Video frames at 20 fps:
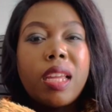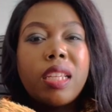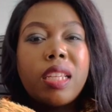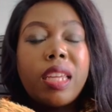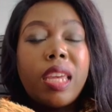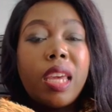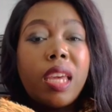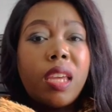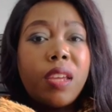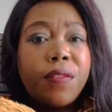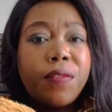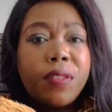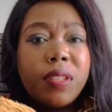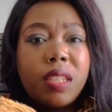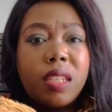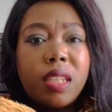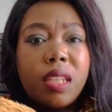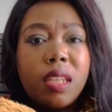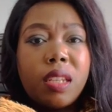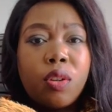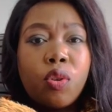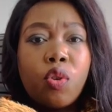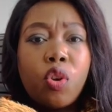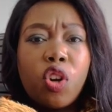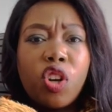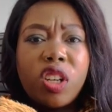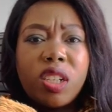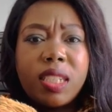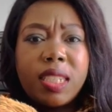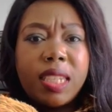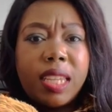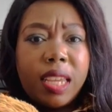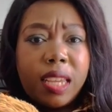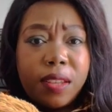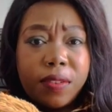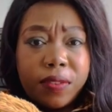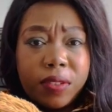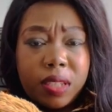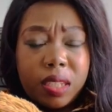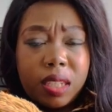KFC, North
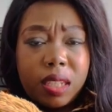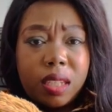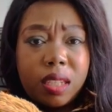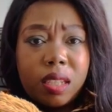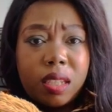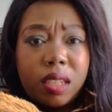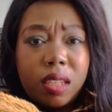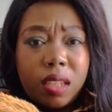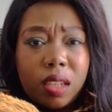KFC.